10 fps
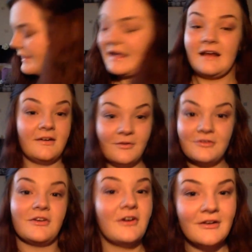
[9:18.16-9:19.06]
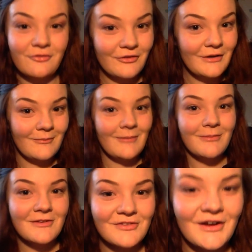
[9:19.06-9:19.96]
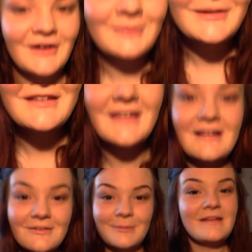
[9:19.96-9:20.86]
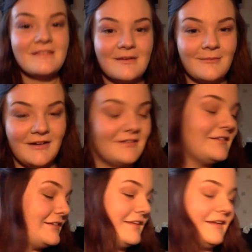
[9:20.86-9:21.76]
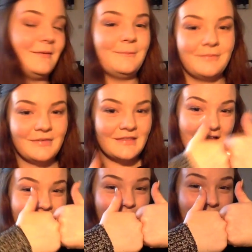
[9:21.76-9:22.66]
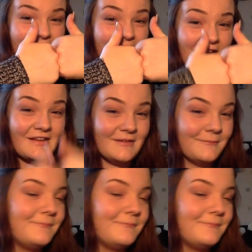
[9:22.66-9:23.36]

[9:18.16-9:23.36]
And I also got it free on my Boots card because I had spent so much, so that's always good.